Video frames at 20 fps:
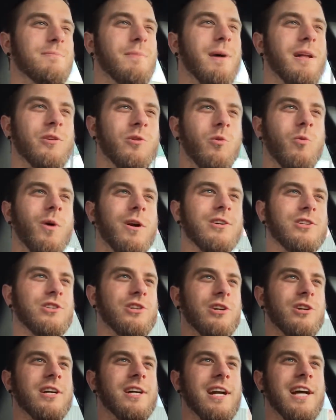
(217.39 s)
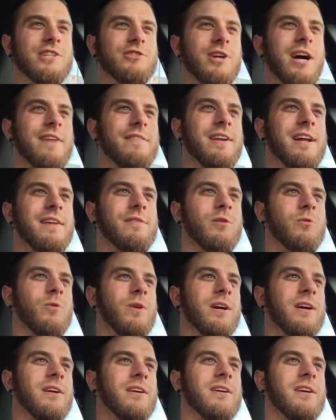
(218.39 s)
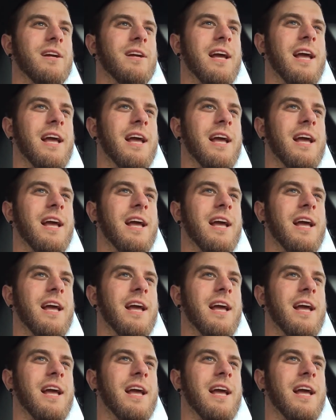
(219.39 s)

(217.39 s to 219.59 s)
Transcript: my little work truck, and I drive it everywhere.